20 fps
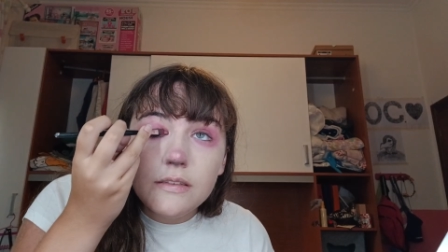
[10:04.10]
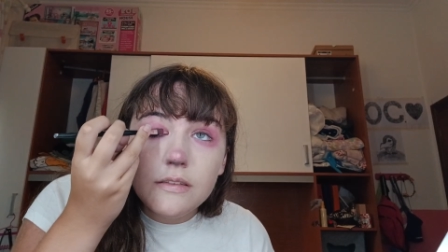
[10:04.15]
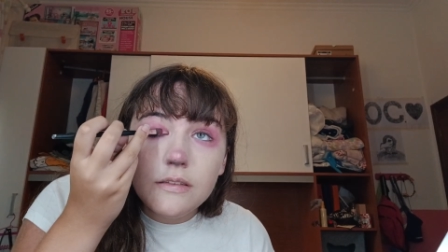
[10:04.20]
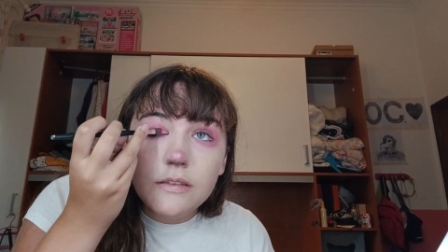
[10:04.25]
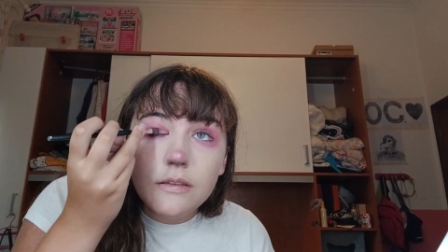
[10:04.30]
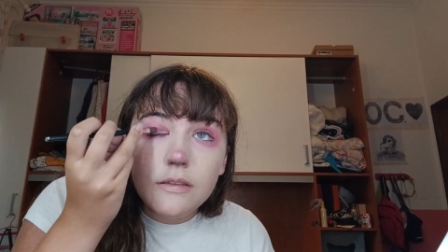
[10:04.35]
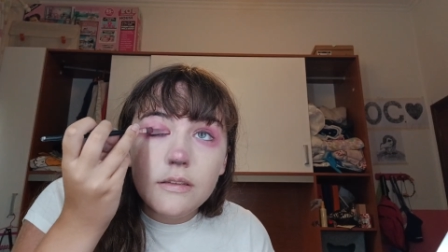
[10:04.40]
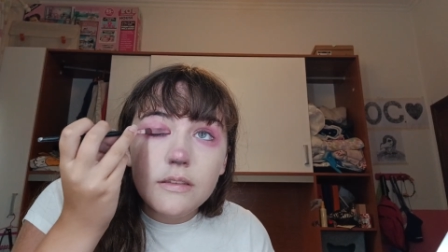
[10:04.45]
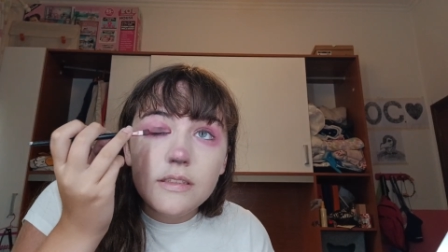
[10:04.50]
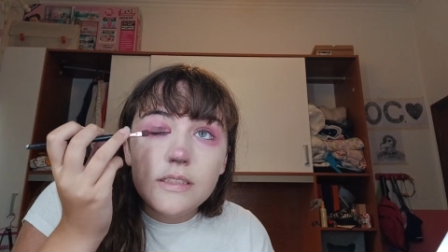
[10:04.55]

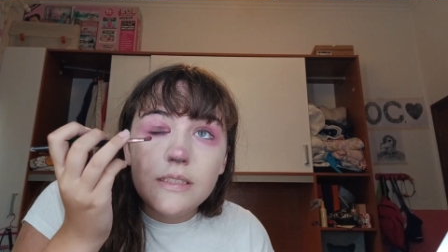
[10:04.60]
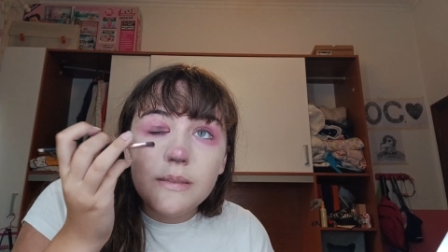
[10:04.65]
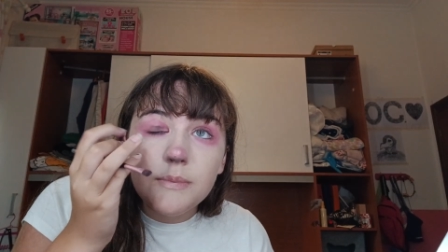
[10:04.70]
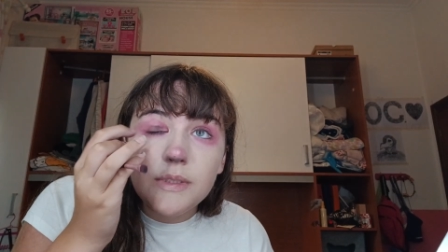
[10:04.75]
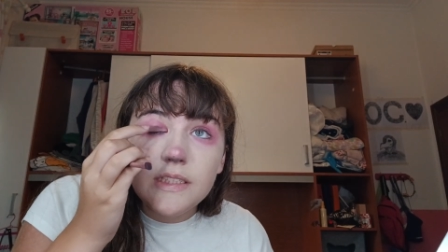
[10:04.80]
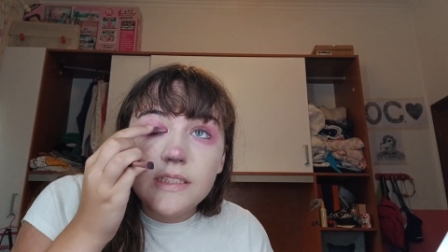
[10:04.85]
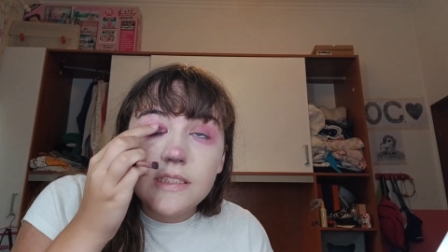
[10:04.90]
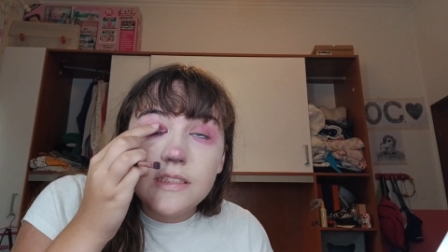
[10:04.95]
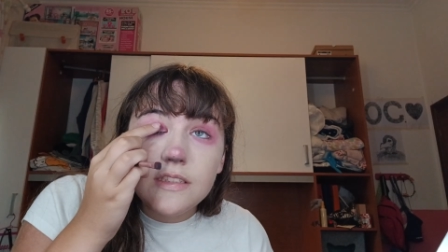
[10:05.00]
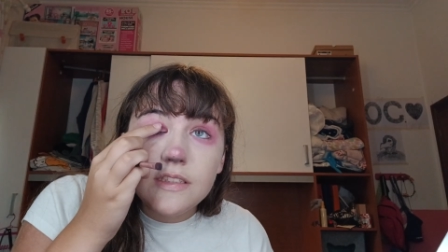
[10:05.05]
looks a
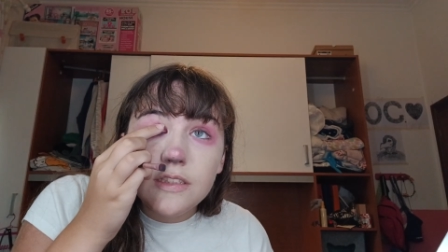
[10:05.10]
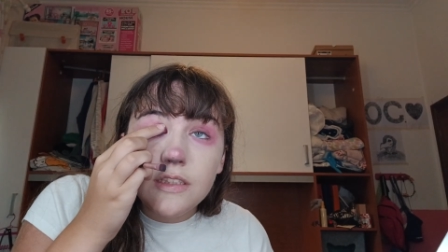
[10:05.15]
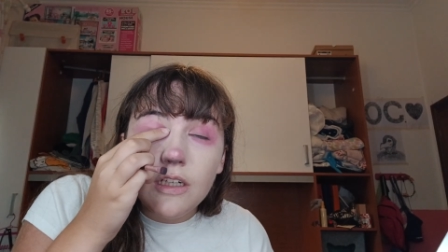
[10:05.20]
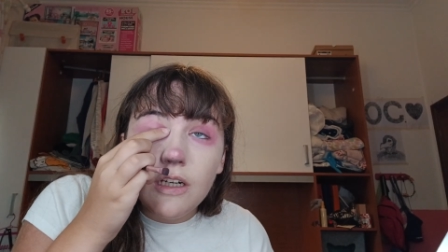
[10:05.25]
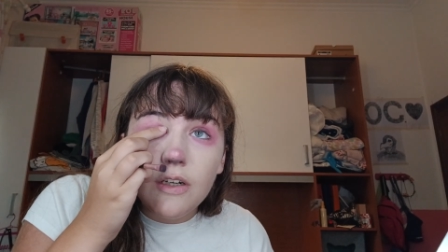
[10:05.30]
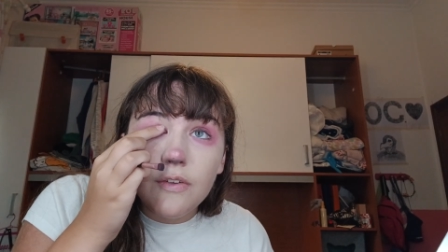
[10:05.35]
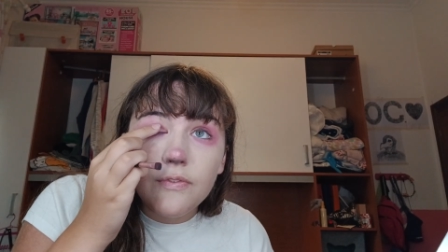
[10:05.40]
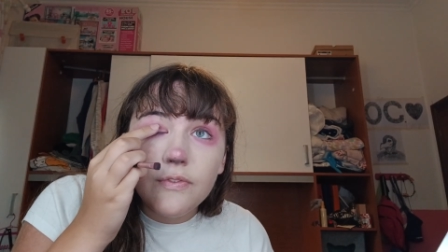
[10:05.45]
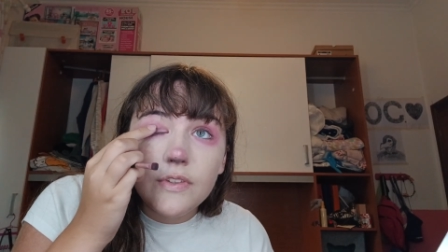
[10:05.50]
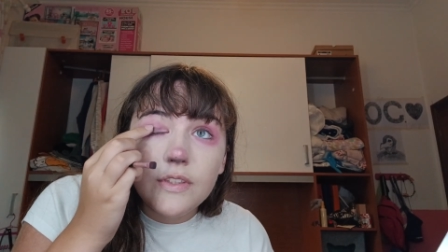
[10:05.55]
bit
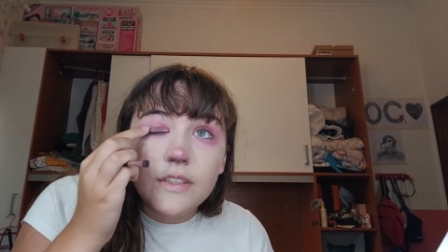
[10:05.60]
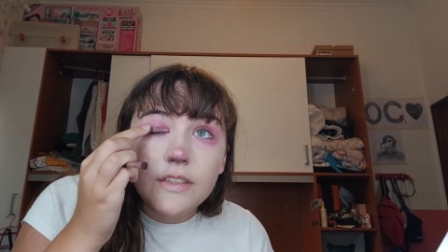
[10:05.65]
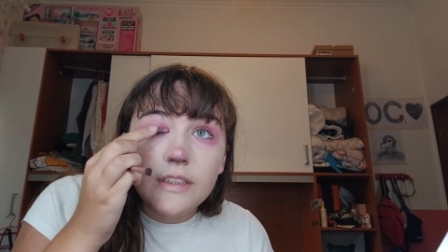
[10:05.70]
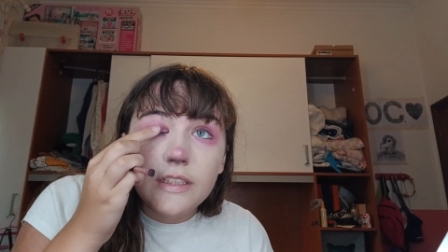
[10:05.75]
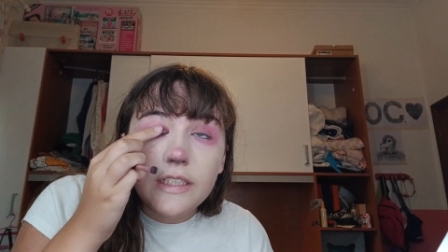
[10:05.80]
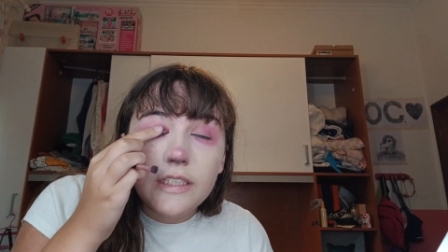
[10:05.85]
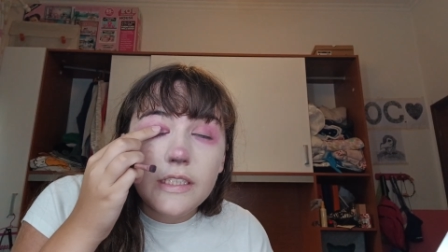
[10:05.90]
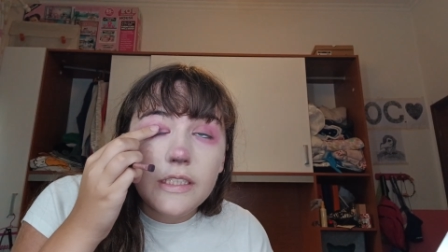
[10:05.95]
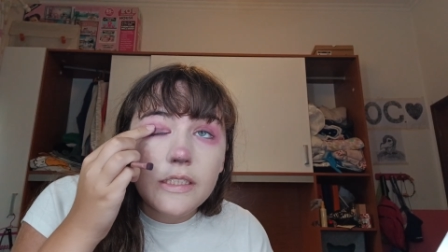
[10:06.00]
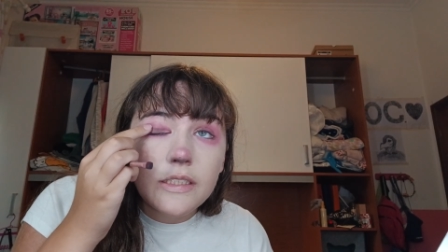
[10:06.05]

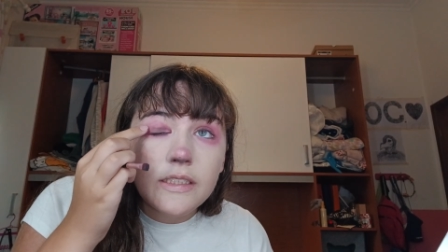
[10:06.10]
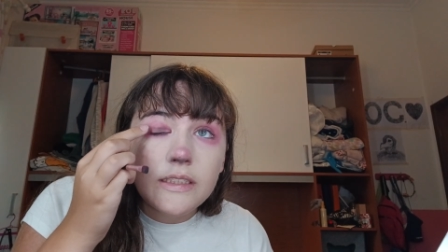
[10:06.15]
softer